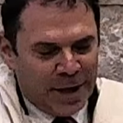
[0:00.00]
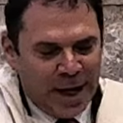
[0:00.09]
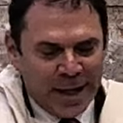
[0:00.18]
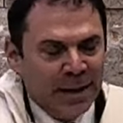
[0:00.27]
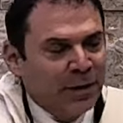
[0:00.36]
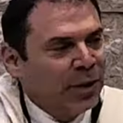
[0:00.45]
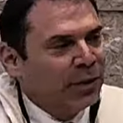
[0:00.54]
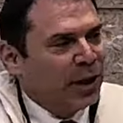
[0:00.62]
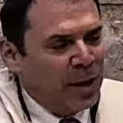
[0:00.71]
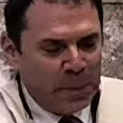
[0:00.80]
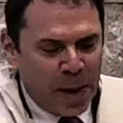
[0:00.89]
I
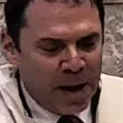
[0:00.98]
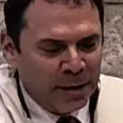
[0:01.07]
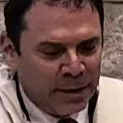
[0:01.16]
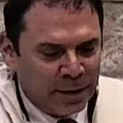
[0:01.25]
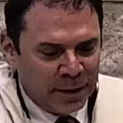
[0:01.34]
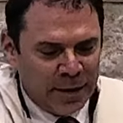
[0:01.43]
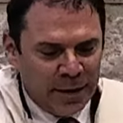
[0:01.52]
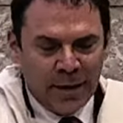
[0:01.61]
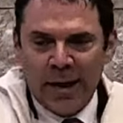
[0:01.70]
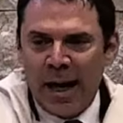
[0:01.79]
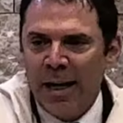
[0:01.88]
entered 10 puns
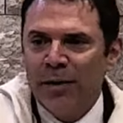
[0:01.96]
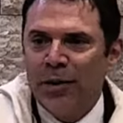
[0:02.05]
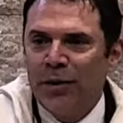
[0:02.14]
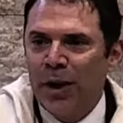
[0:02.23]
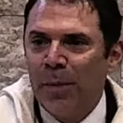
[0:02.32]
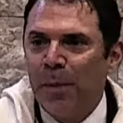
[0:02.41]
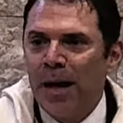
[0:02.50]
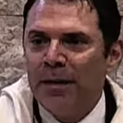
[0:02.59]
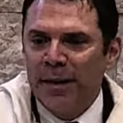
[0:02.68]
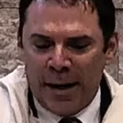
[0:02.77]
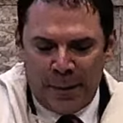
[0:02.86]

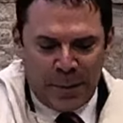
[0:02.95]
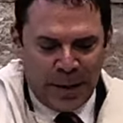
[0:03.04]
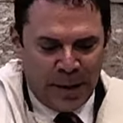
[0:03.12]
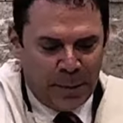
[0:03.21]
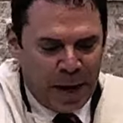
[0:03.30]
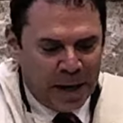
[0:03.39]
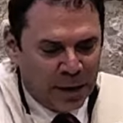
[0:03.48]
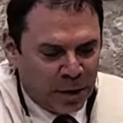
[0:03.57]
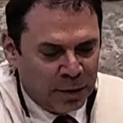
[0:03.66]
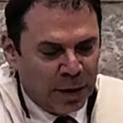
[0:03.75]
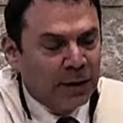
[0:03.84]
in a pun
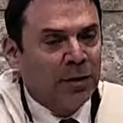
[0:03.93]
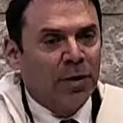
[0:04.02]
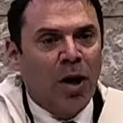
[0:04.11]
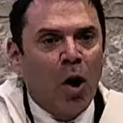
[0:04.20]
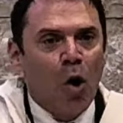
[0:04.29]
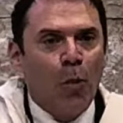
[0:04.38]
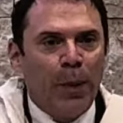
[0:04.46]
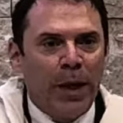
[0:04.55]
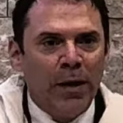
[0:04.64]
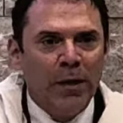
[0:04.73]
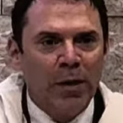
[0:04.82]
contest,
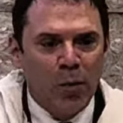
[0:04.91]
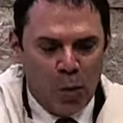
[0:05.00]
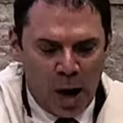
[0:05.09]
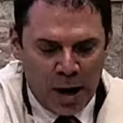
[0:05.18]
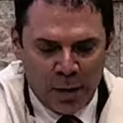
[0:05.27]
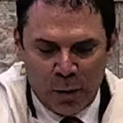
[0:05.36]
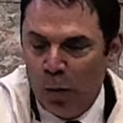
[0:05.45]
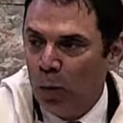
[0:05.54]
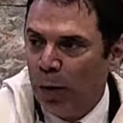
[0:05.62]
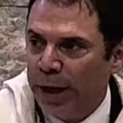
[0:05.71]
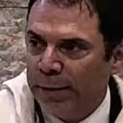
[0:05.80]
hoping one
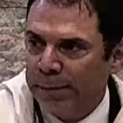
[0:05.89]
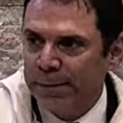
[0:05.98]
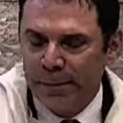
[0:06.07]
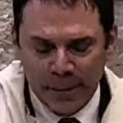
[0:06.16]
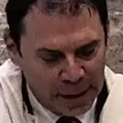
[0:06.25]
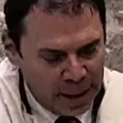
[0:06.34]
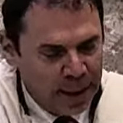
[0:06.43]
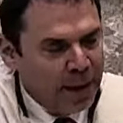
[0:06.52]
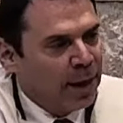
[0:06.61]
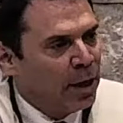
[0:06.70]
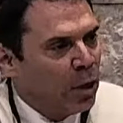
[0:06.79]
would win.
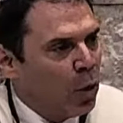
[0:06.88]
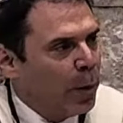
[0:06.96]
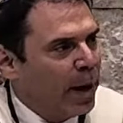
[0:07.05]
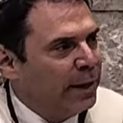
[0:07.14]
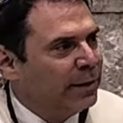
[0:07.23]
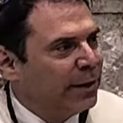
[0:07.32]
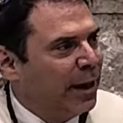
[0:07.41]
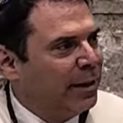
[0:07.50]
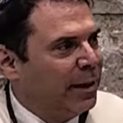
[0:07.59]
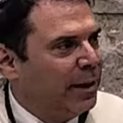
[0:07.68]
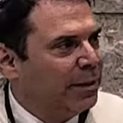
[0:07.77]
No pun
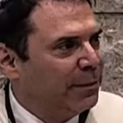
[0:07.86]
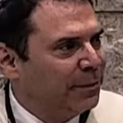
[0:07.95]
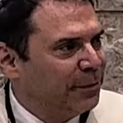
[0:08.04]
intended.